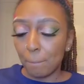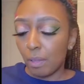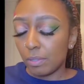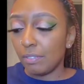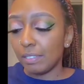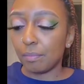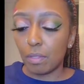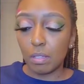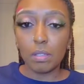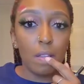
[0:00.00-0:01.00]
Another red
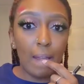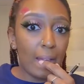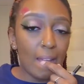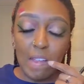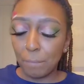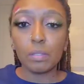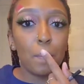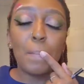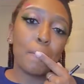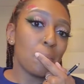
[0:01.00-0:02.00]
flag that I didn't
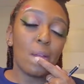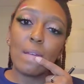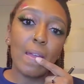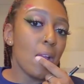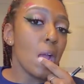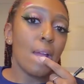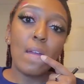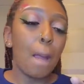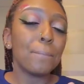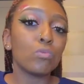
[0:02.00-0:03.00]
see was when
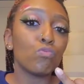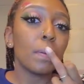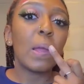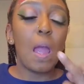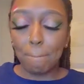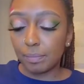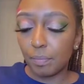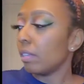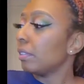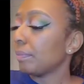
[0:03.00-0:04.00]
we was at
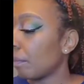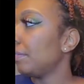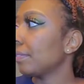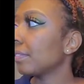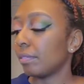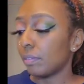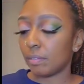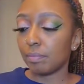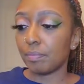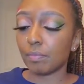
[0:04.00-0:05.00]
Chapman and Kirby.
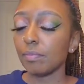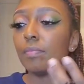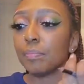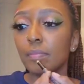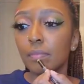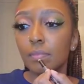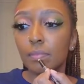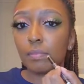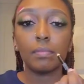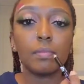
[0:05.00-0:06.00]
I asked this nigga
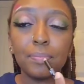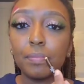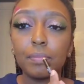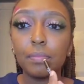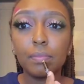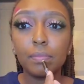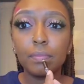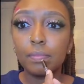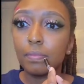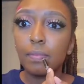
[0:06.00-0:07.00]
for his number.
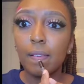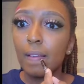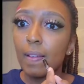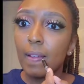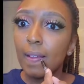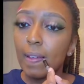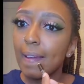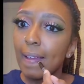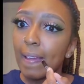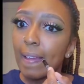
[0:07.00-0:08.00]
He talking about something, oh,
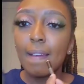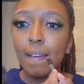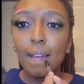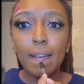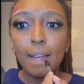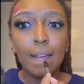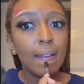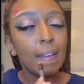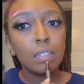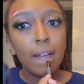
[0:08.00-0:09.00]
well, you gonna be with me for the
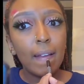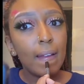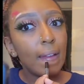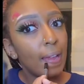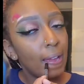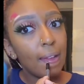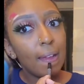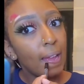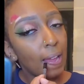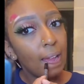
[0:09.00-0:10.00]
night, so you don't need my
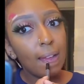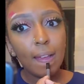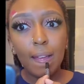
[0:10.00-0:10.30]
number.